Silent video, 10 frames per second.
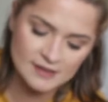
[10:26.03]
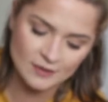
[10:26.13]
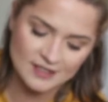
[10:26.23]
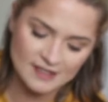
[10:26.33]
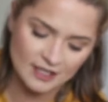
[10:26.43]

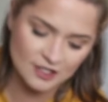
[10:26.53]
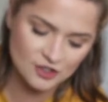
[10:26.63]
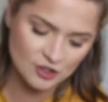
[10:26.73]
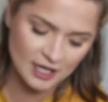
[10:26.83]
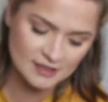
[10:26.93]
So excited
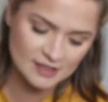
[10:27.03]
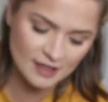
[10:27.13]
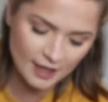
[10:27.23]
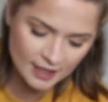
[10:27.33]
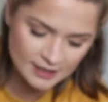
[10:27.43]
to try it
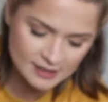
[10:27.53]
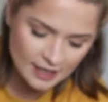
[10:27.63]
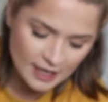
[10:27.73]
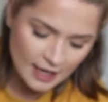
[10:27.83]
tonight.